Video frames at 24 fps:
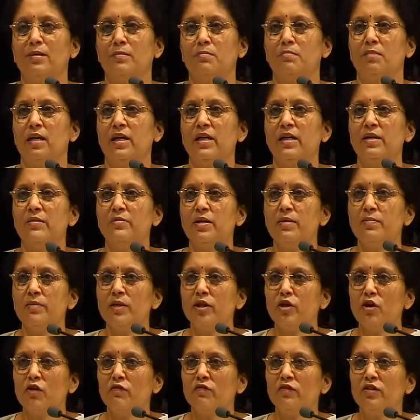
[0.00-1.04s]
Money will
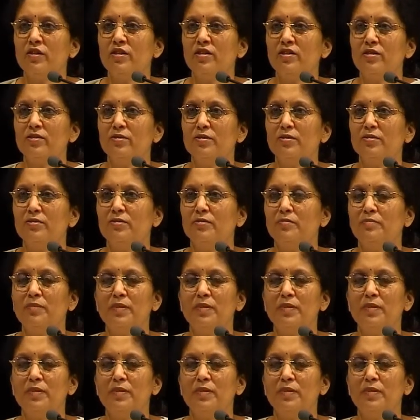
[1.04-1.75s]
be offered to you.